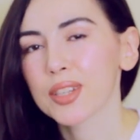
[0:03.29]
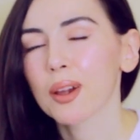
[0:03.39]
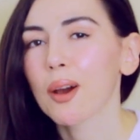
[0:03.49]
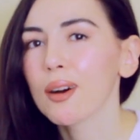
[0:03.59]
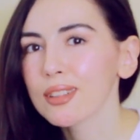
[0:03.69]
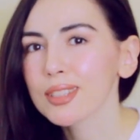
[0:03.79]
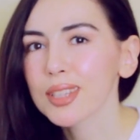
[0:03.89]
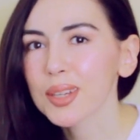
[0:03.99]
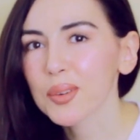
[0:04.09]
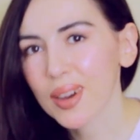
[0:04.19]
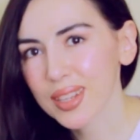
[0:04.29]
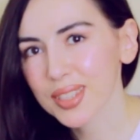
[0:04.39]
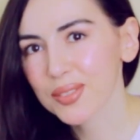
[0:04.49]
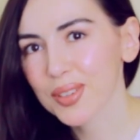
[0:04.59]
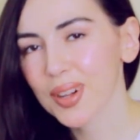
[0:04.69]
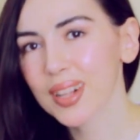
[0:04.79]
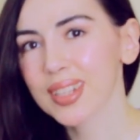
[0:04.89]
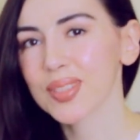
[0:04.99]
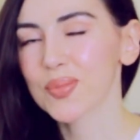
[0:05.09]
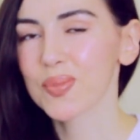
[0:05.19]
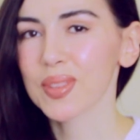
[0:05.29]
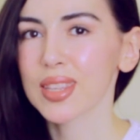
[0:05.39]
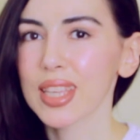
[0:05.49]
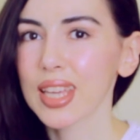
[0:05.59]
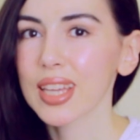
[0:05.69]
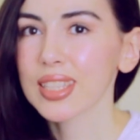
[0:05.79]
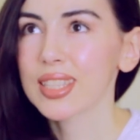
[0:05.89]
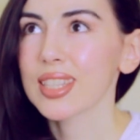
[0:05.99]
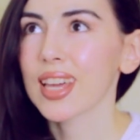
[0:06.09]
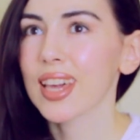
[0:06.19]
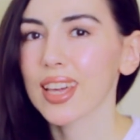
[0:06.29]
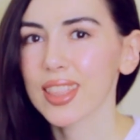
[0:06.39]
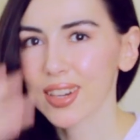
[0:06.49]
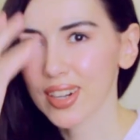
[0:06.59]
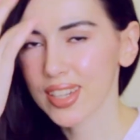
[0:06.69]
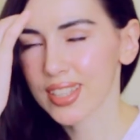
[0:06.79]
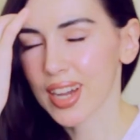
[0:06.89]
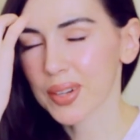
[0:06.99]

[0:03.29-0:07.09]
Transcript: you're all doing wonderful. Today I thought